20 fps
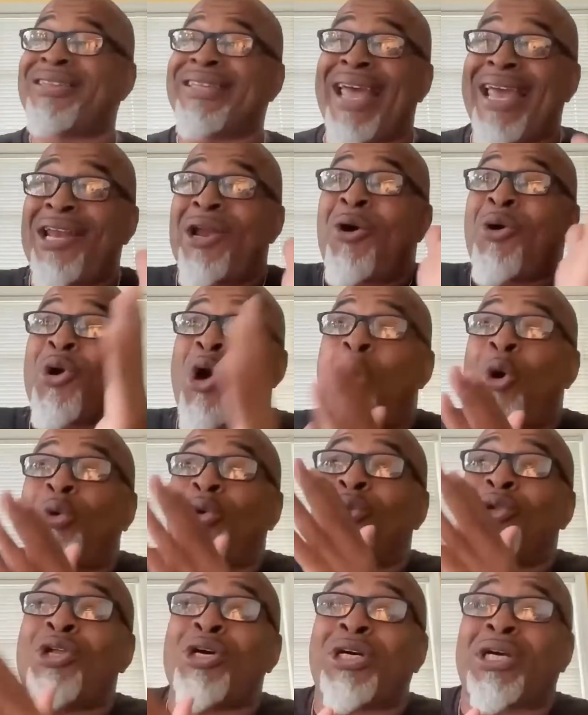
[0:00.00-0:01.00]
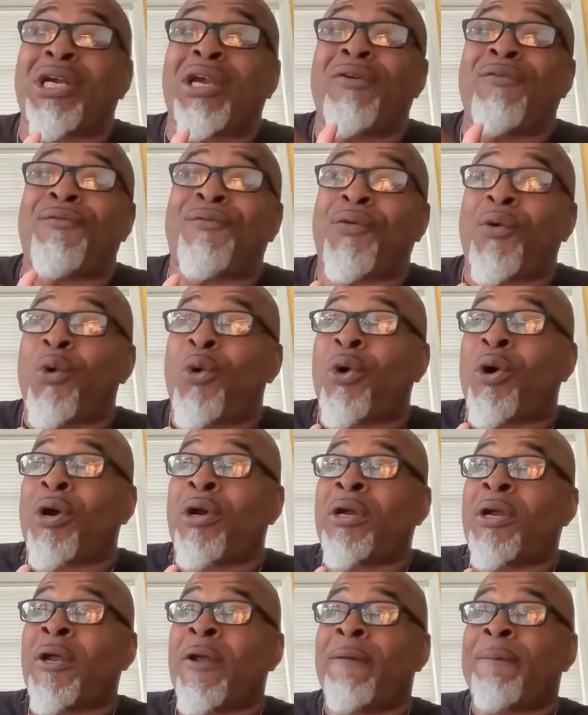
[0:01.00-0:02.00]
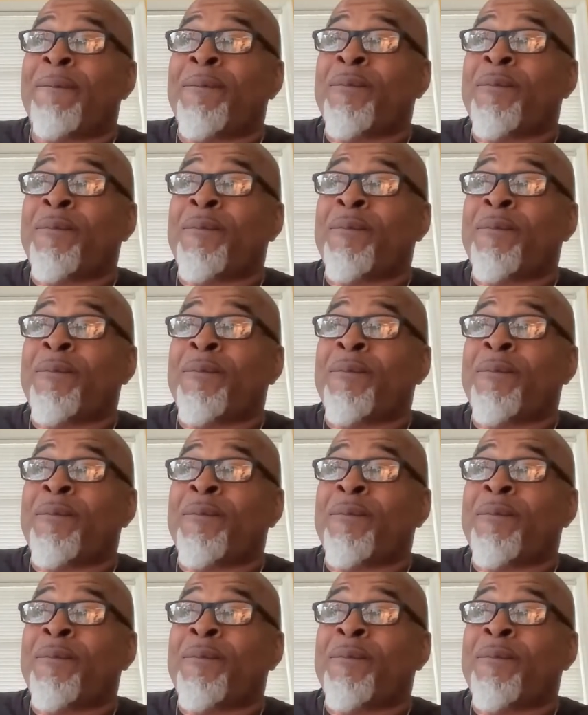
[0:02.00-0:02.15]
they don't go looking for